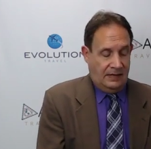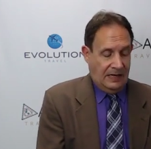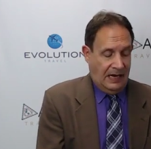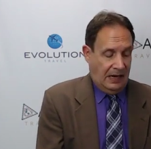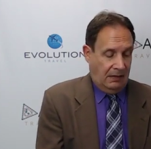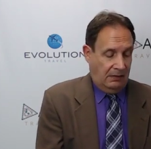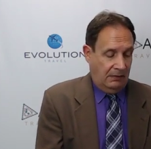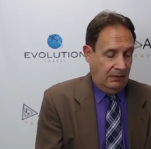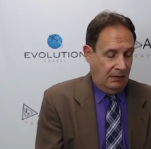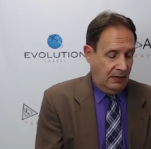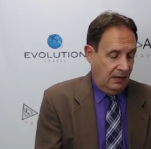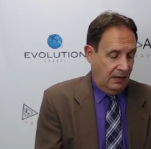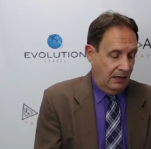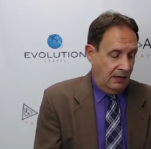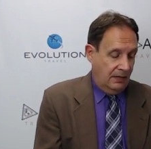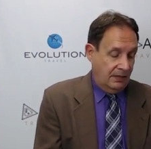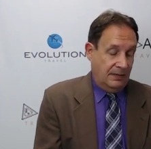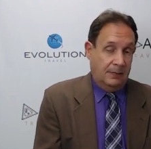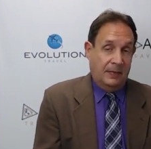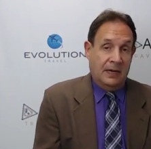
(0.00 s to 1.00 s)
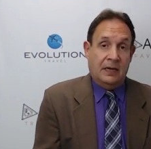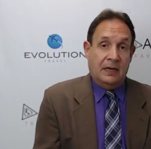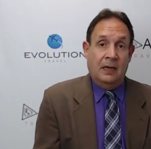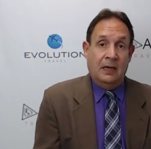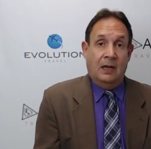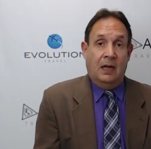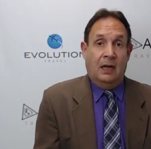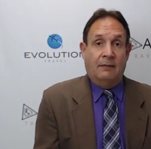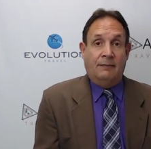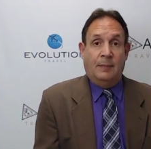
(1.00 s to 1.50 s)
Now,
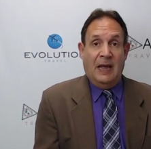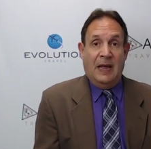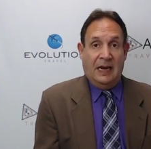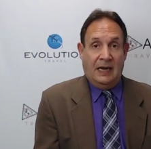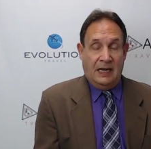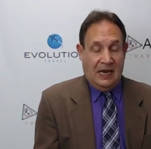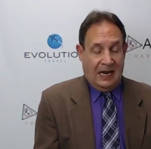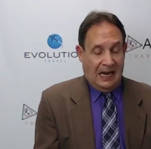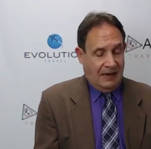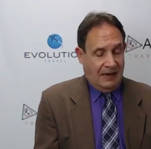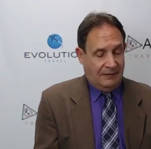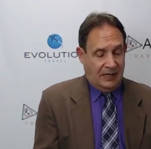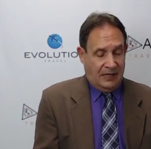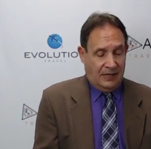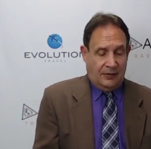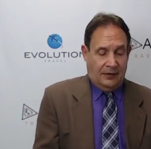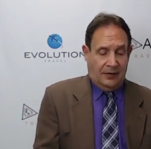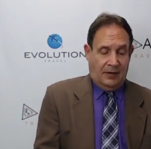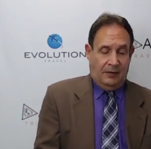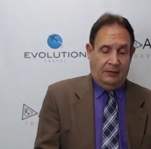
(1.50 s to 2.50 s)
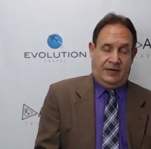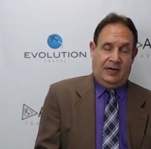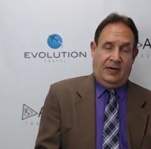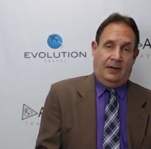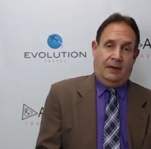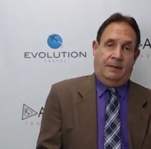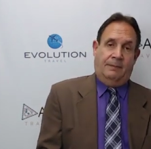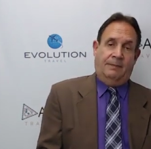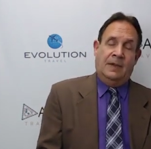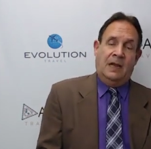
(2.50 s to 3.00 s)
speaking of Peggy, I have another note
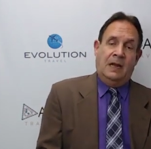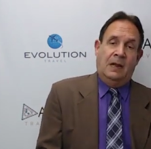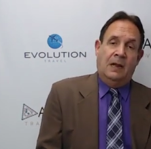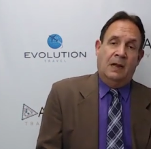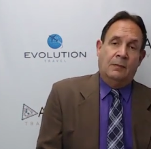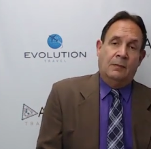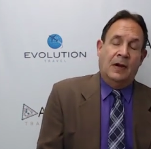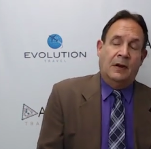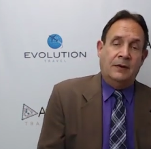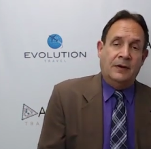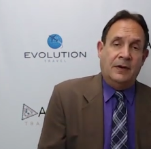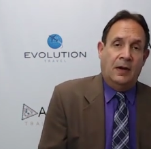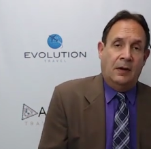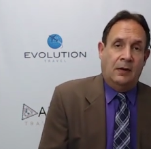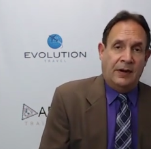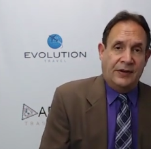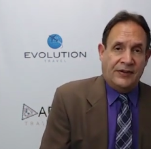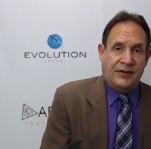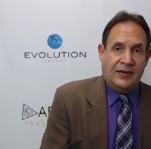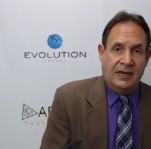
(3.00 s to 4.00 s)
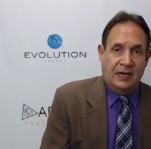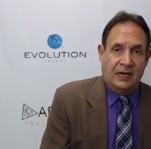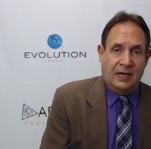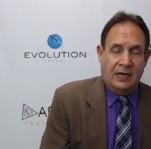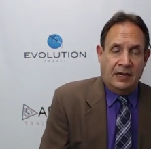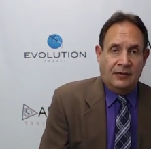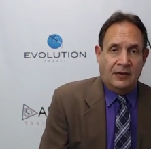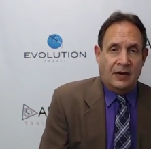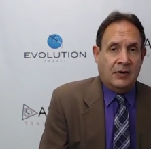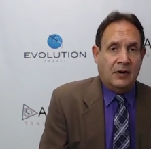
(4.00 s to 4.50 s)
here. We are noticing
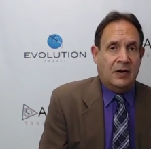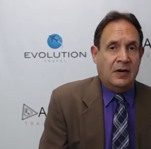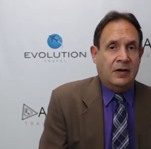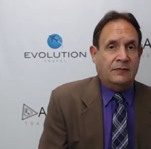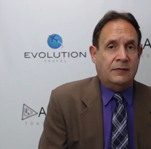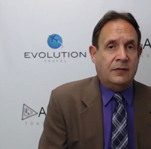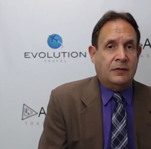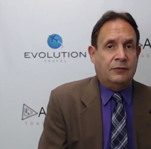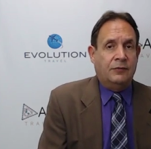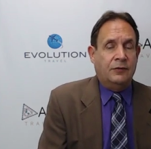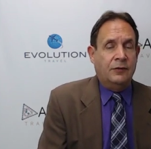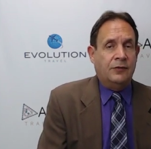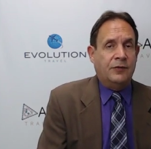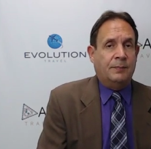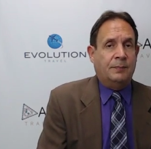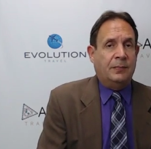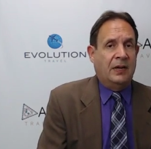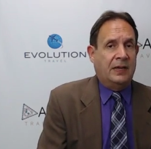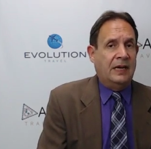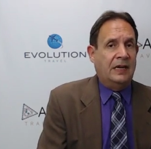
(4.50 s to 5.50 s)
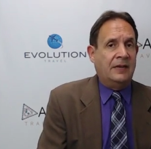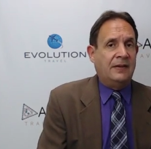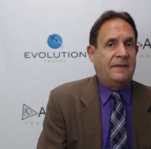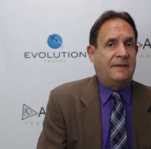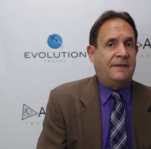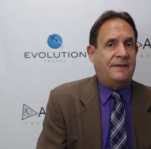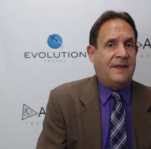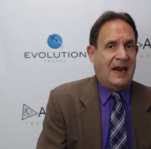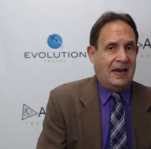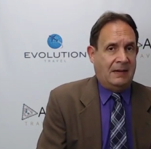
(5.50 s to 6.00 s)
in the Carnival Cruise bookings of
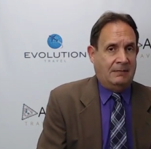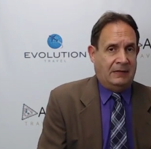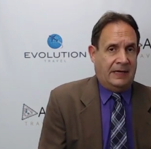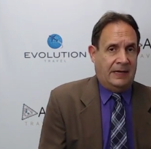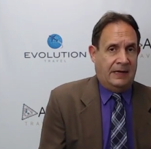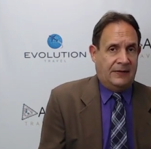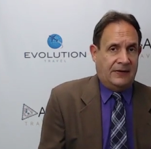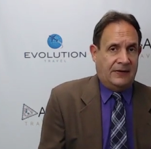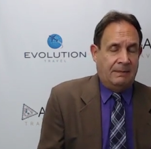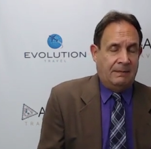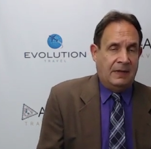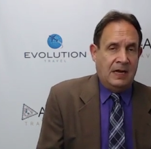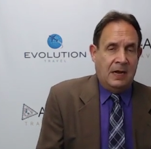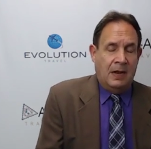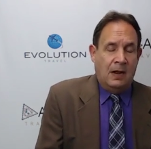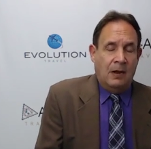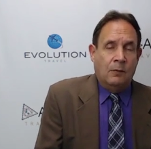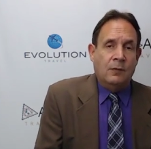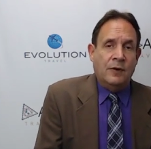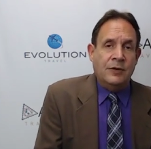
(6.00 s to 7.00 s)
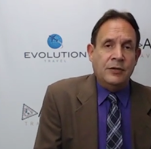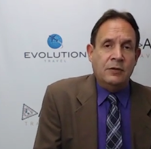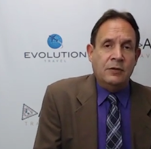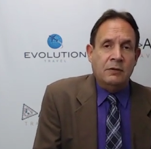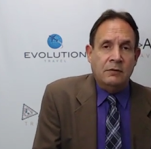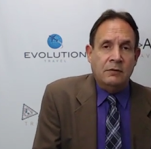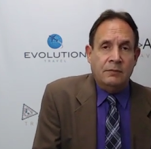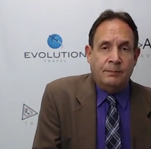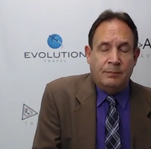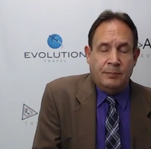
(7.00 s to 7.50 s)
families. When
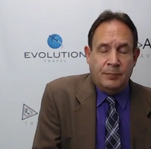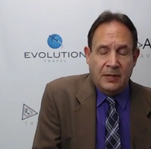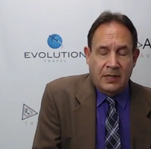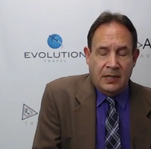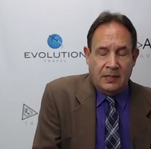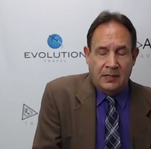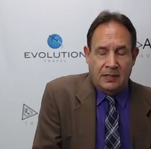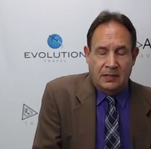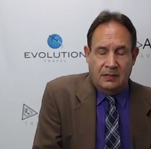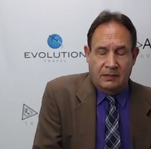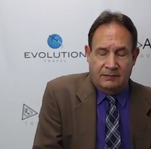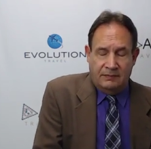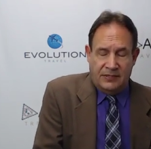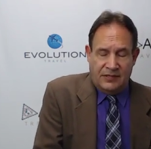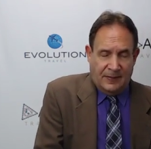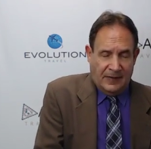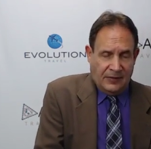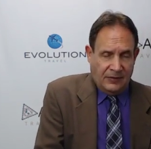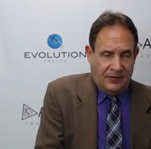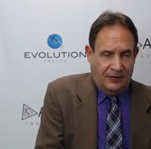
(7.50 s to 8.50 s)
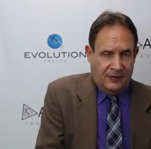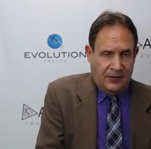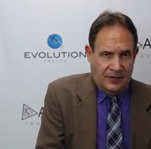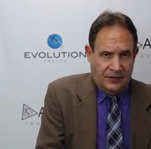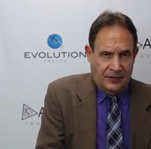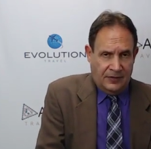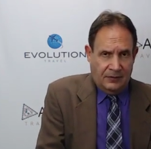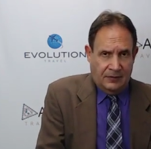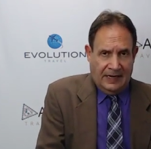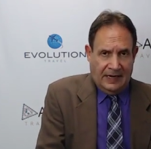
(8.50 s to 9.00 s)
you book, especially for your
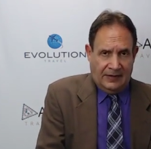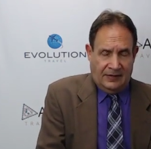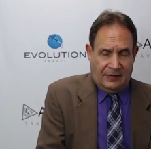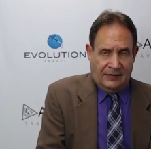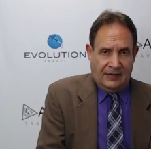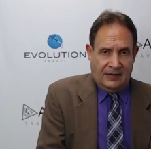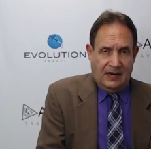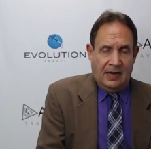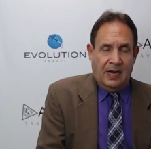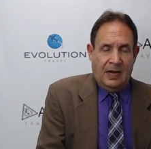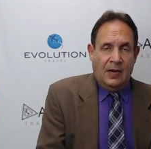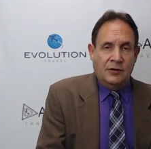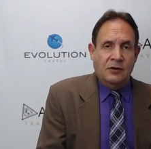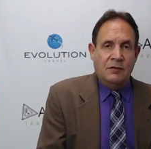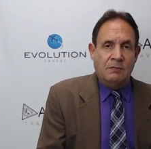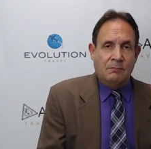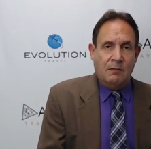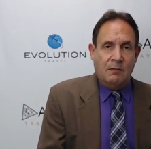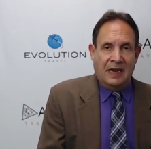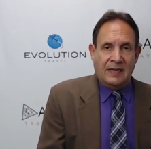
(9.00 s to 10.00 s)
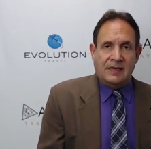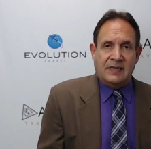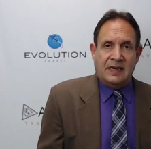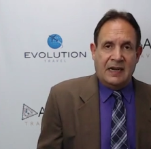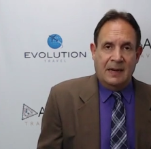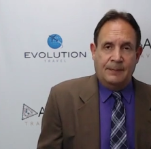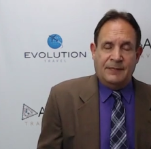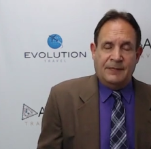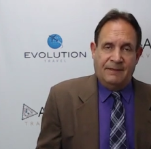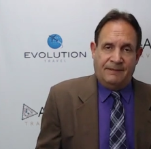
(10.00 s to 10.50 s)
new agents, you must
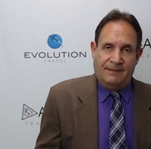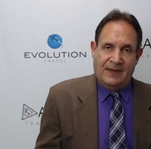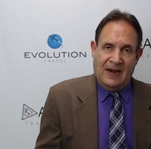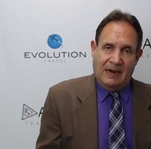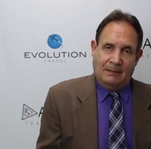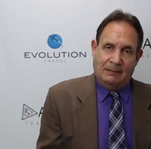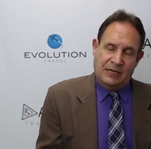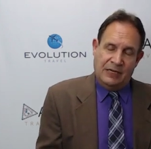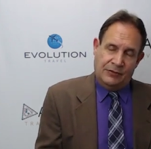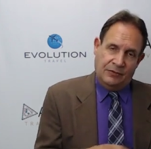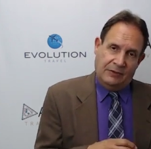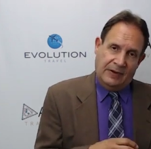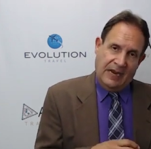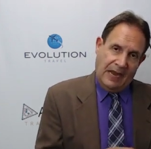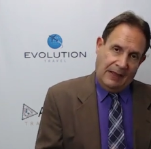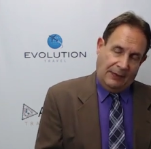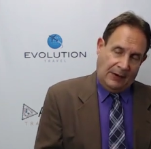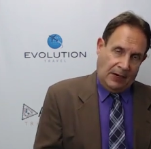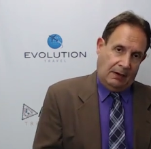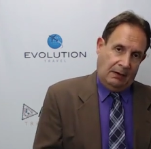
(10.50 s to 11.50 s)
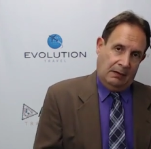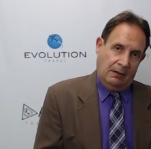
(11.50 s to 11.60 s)
keep the family together.